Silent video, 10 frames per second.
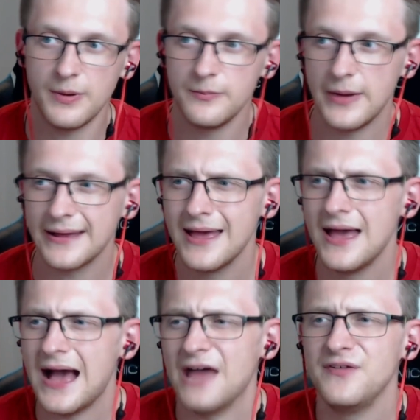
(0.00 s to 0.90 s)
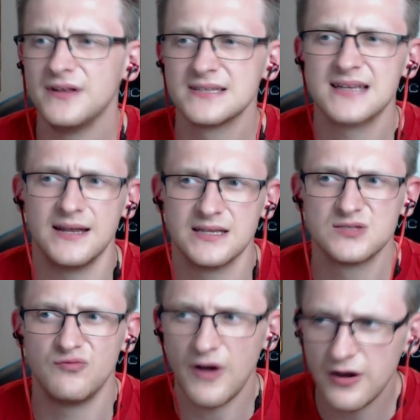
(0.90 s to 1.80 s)
back. I think this card is
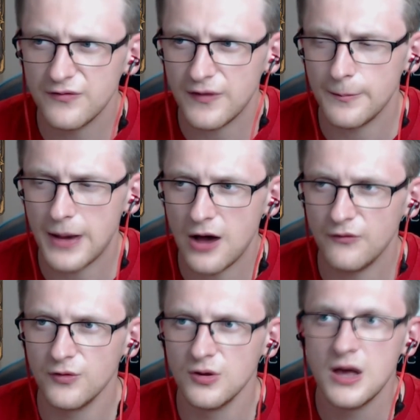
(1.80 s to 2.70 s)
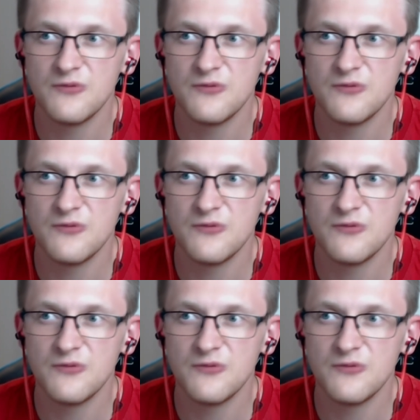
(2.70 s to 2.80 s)
very powerful,